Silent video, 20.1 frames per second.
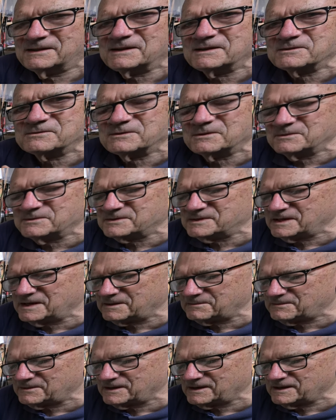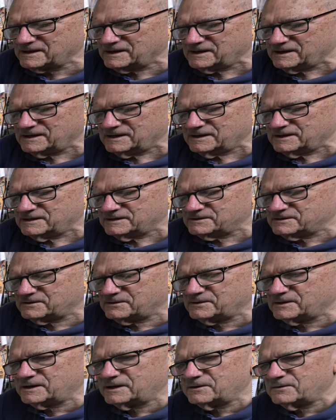that's what was happening.
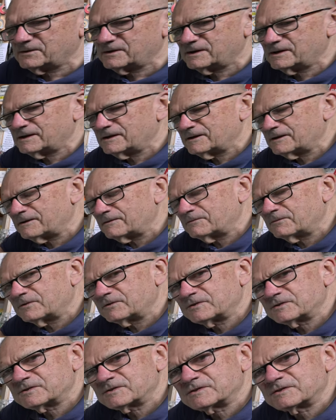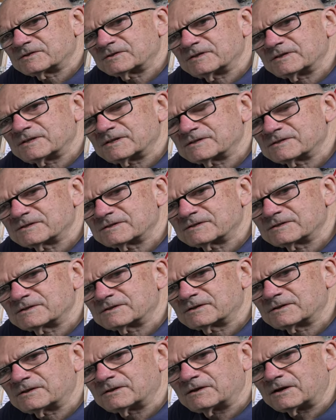So anyway, uh, well, this isn't this
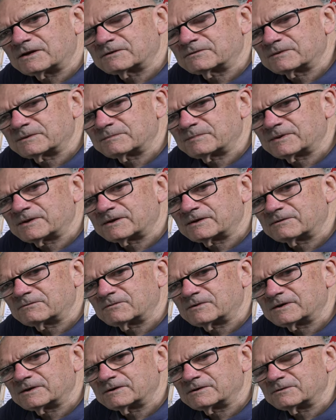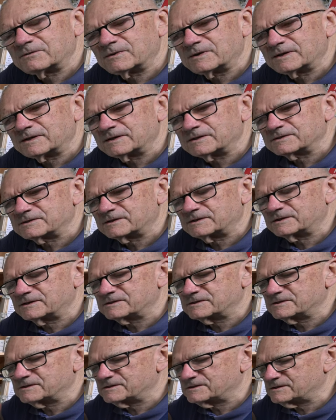isn't clock repair 101, is it?
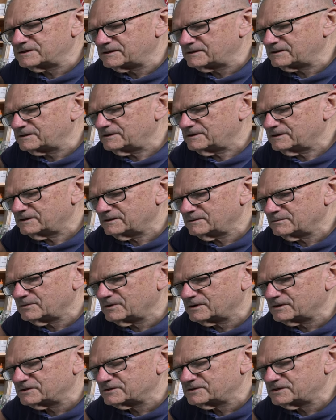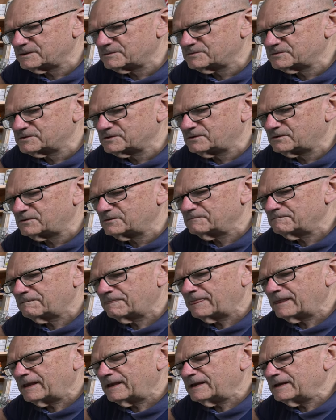This is uh, the model ship show.
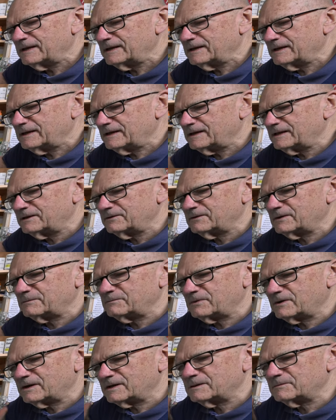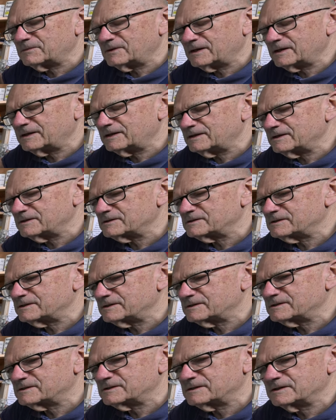Anyway, bottom line is
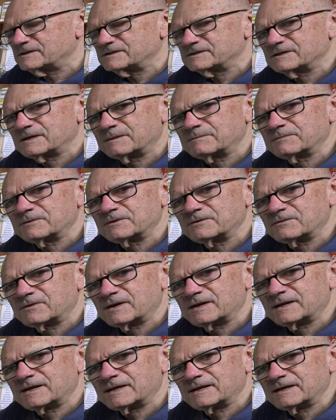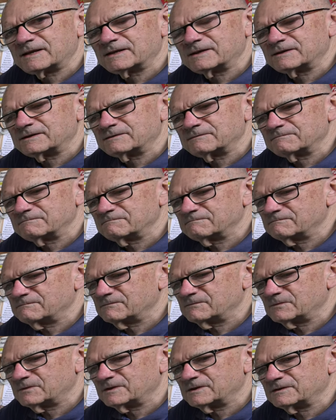it's it's up and running, and
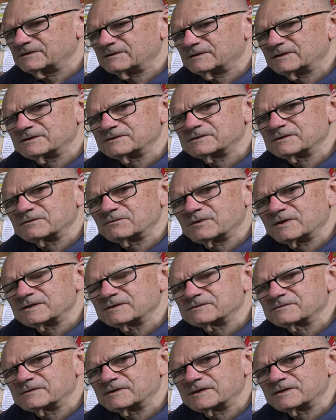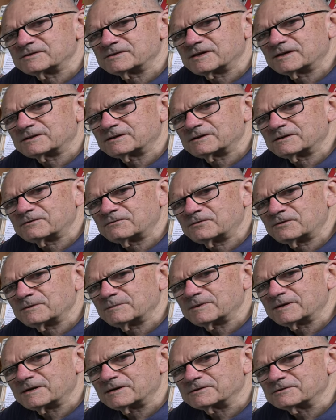at least it was when I checked it a few
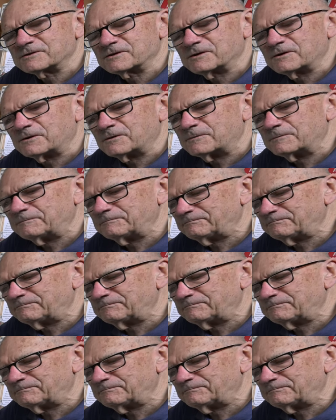minutes ago.